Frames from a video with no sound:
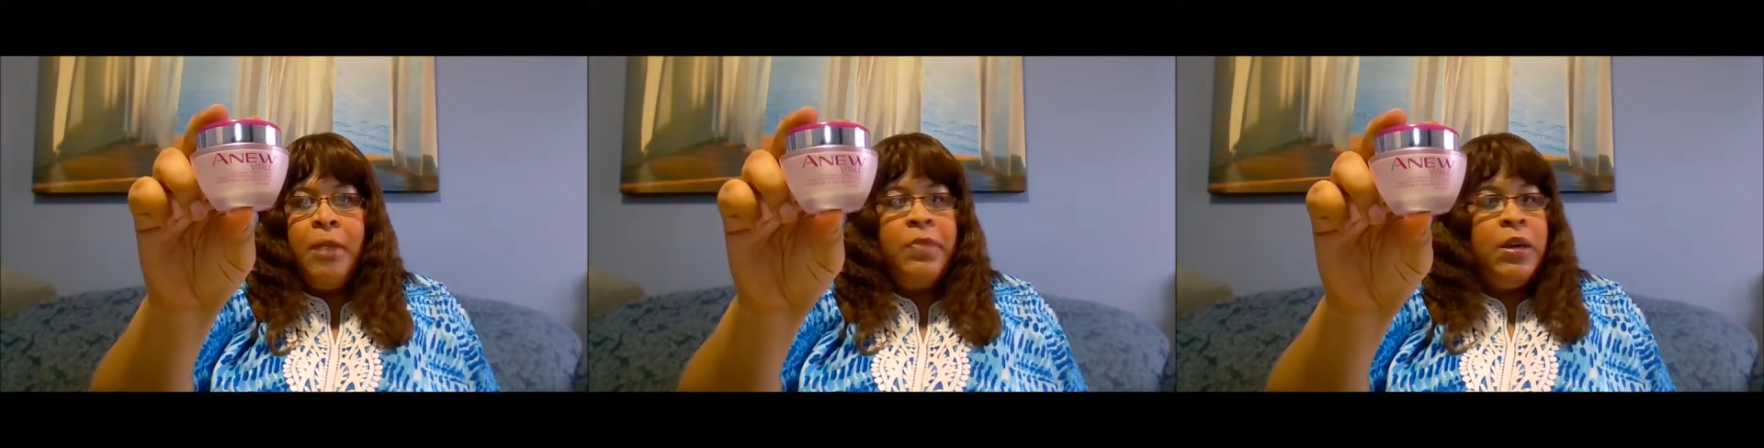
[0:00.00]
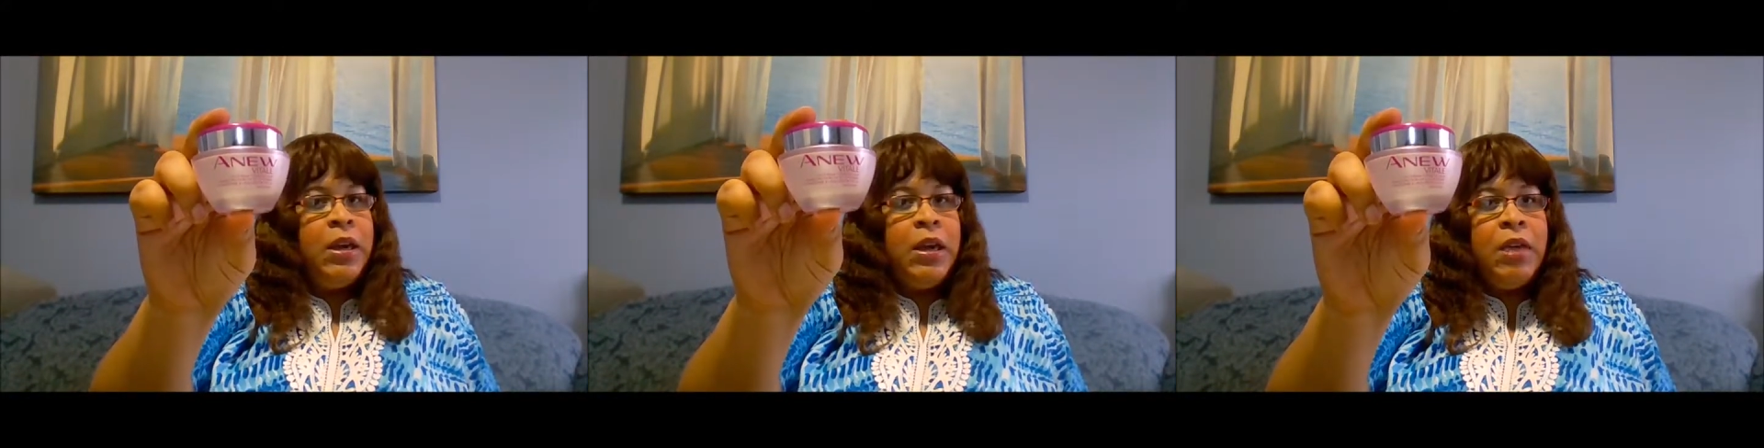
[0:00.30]

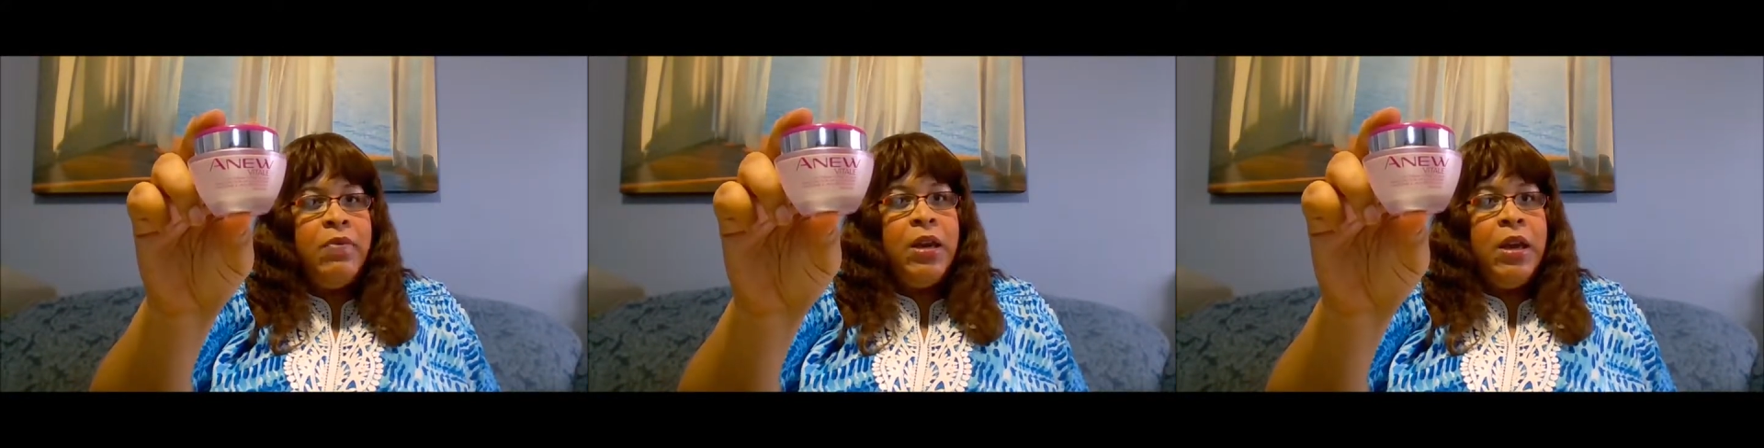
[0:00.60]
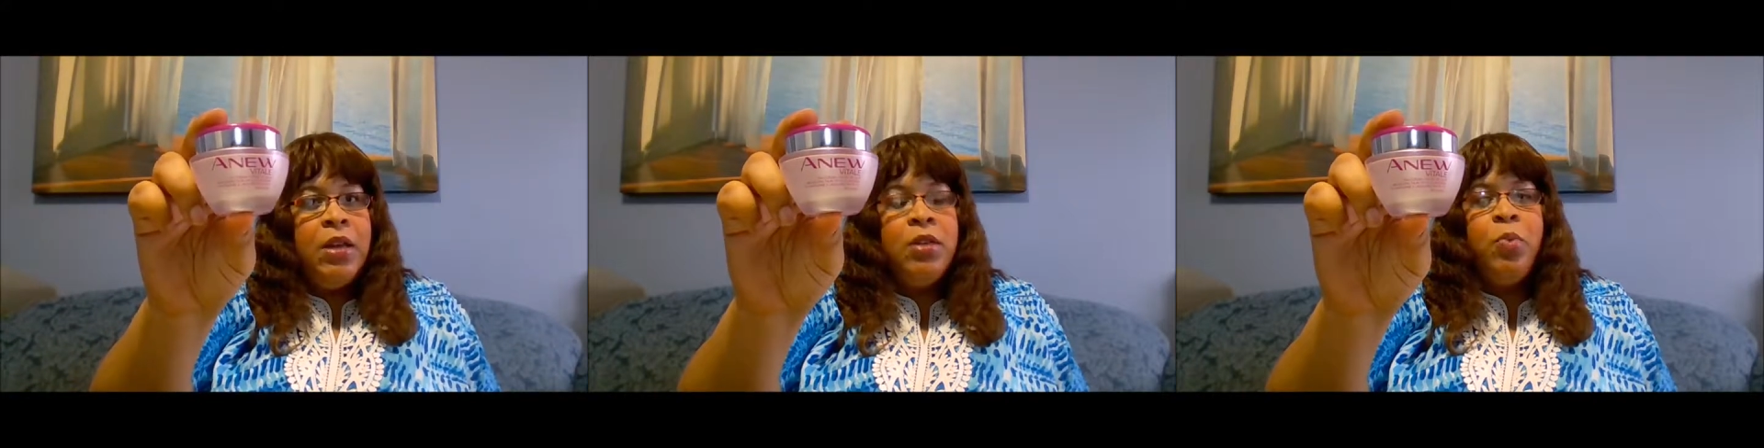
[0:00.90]
Even in the
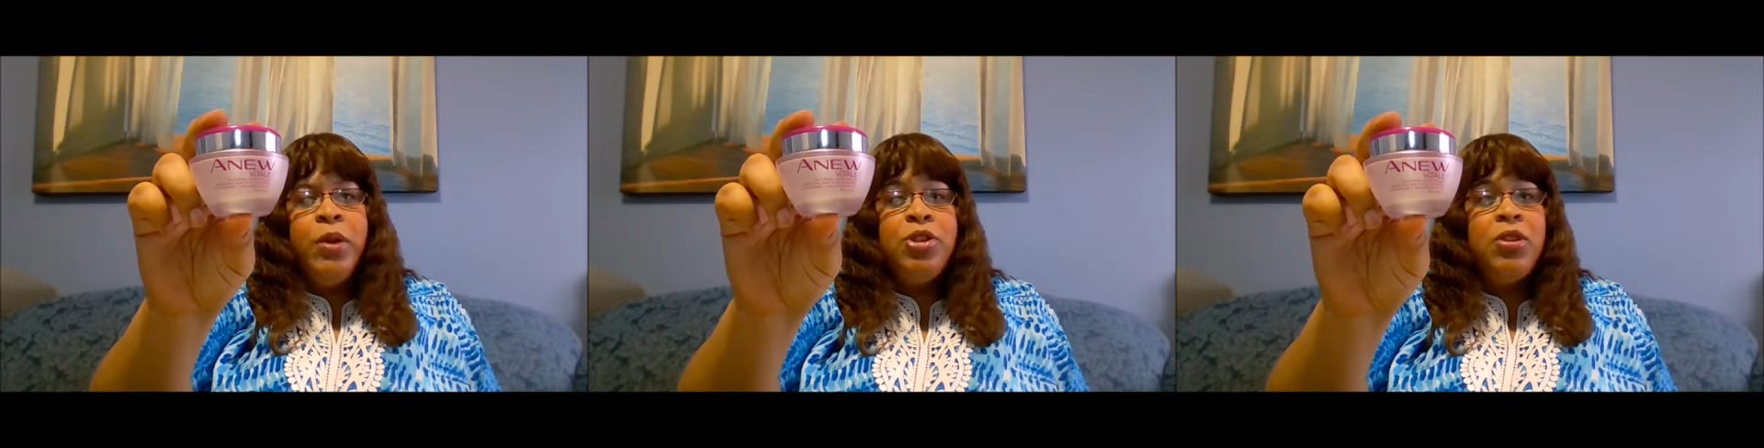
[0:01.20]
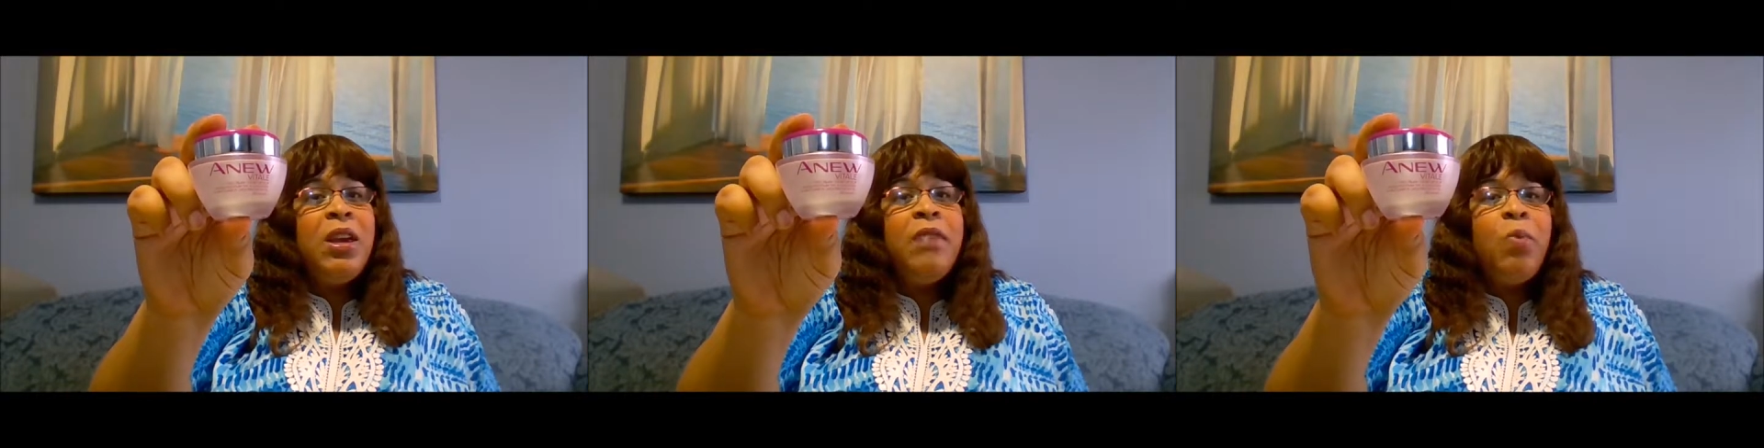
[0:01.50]
winter,
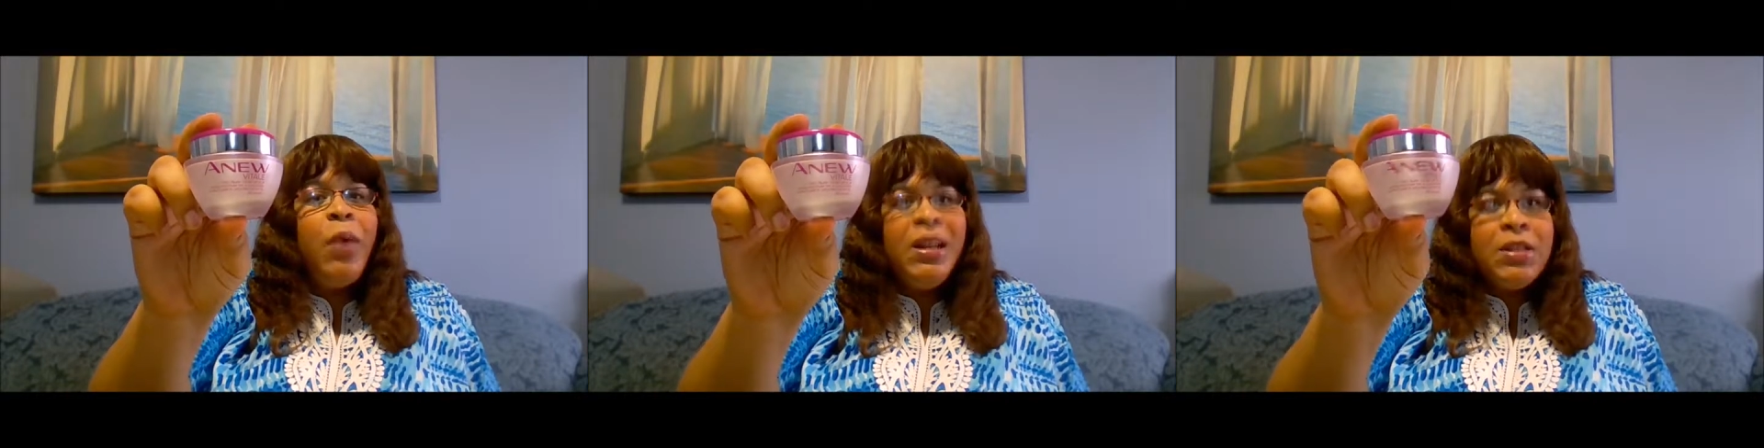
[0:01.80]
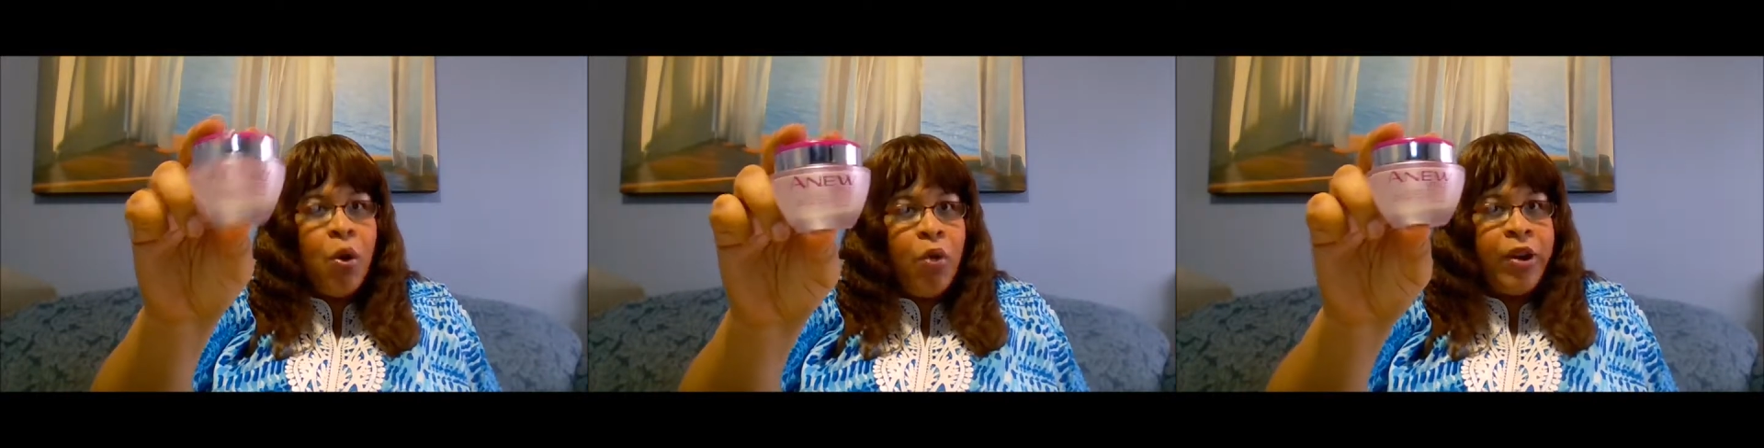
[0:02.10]
even when it's
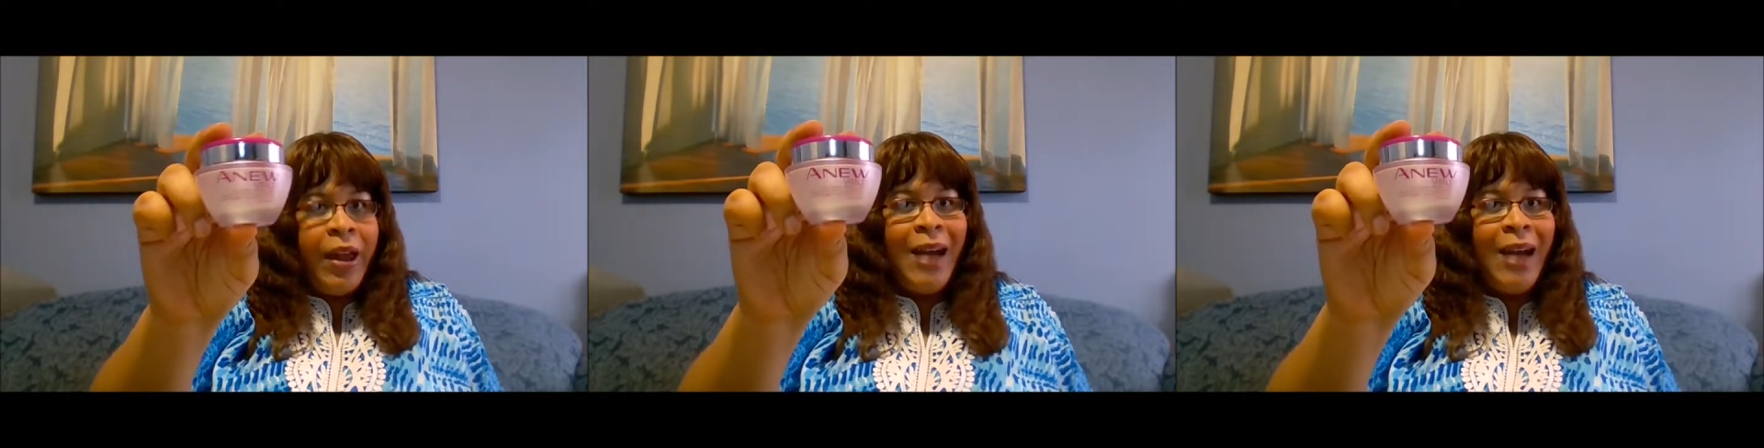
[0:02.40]
overcast,